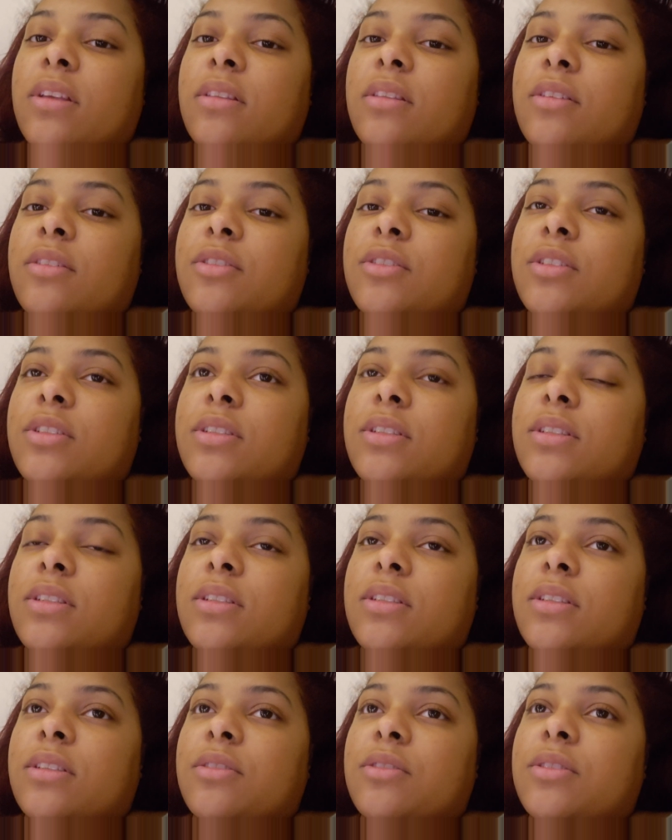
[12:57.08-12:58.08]
There's
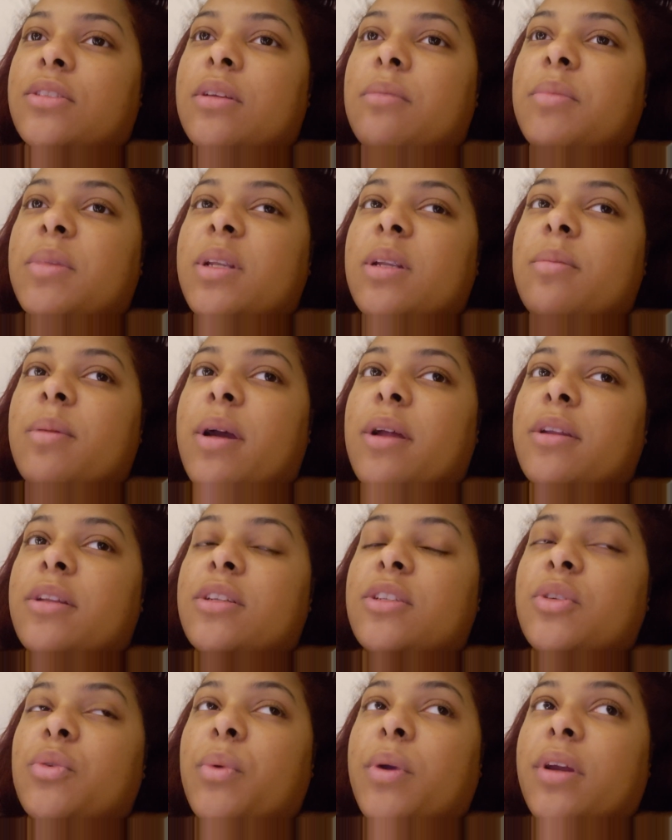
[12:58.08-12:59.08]
something about
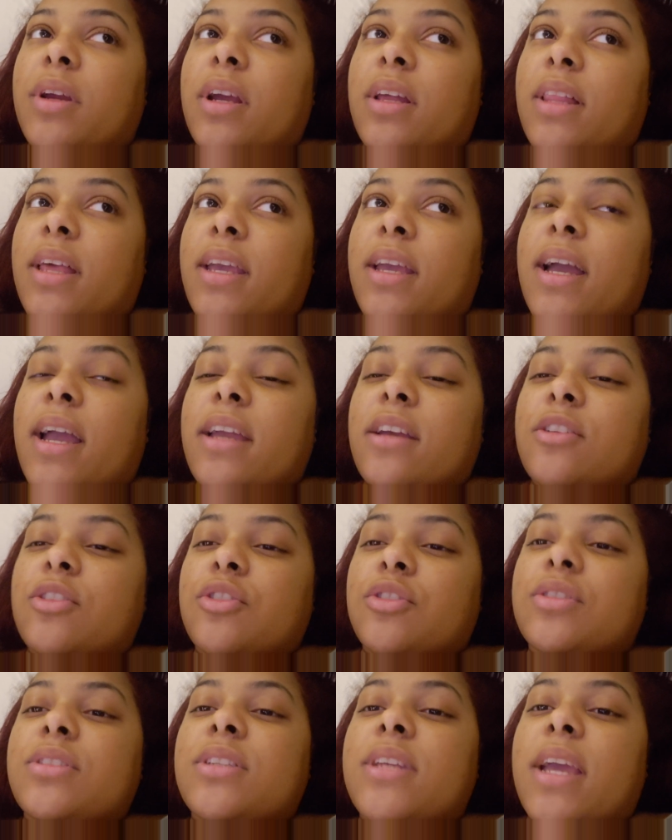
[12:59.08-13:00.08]
it to where, like, I
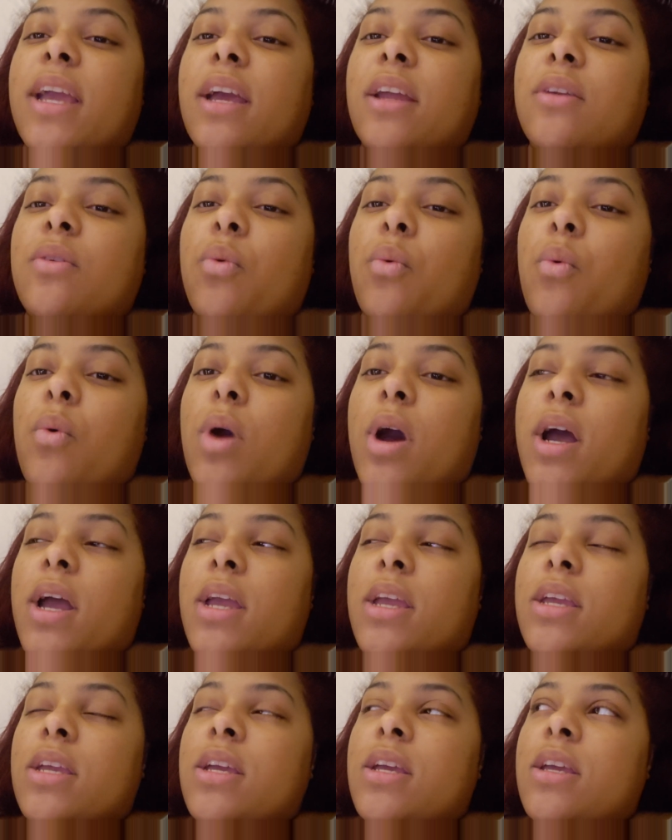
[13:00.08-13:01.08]
understand
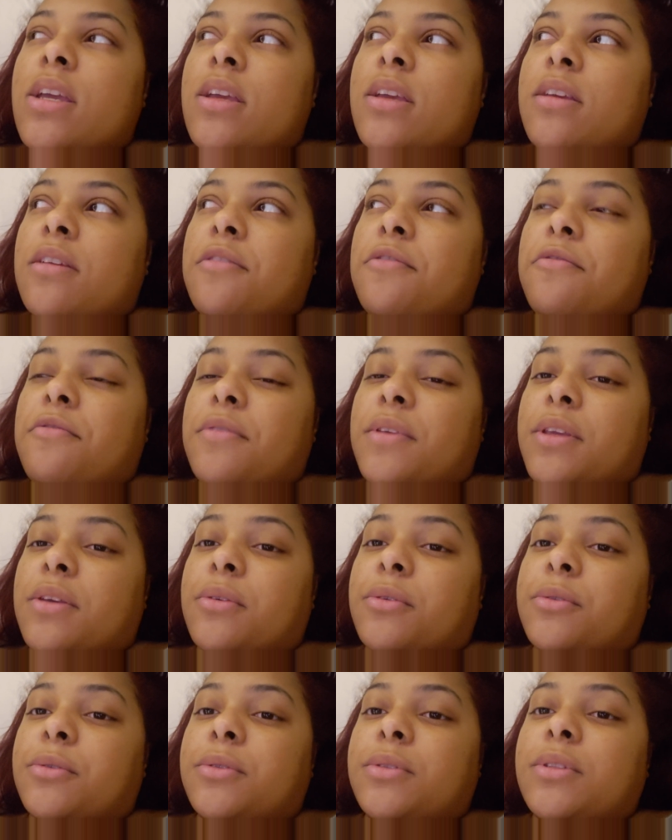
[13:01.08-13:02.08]
why it
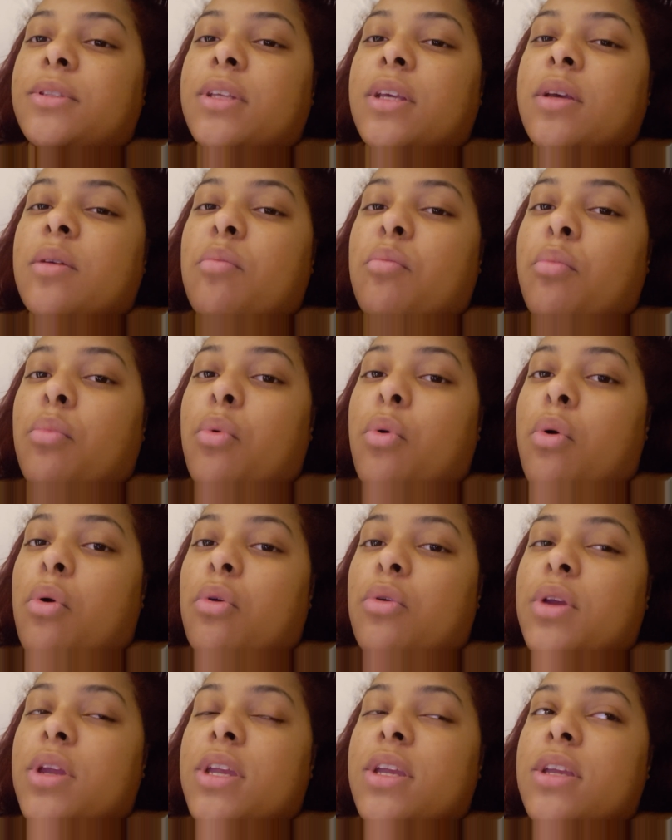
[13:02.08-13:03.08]
feels
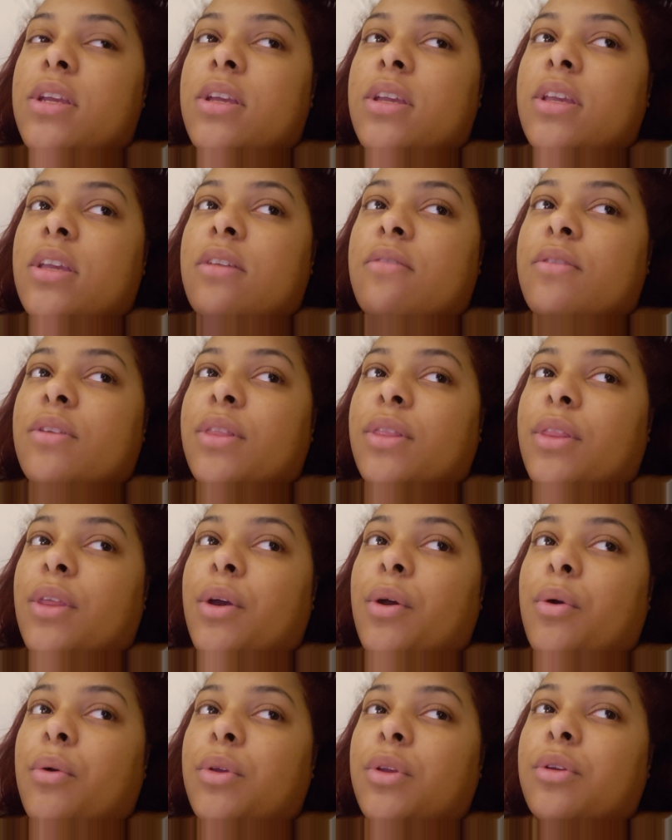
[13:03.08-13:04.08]
boring, even
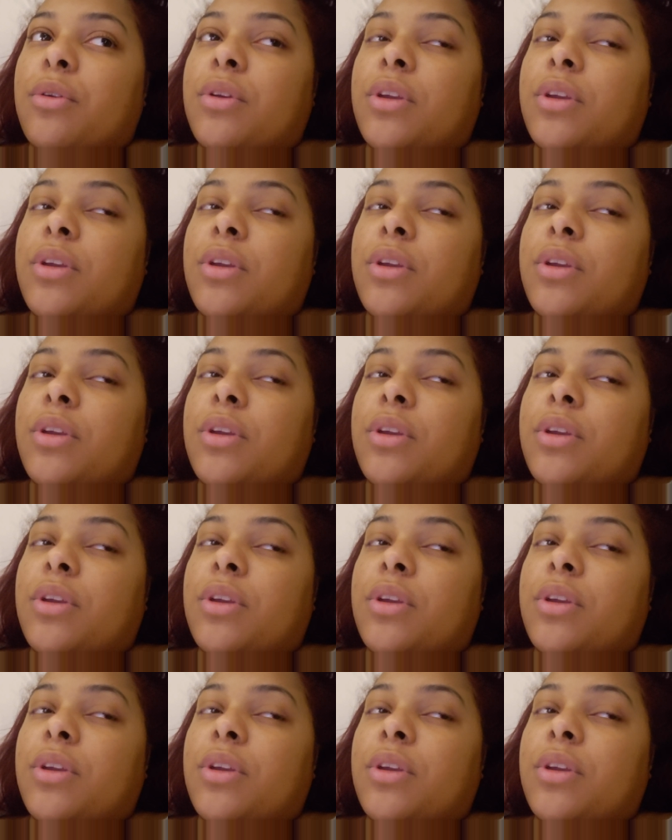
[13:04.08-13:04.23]
though you're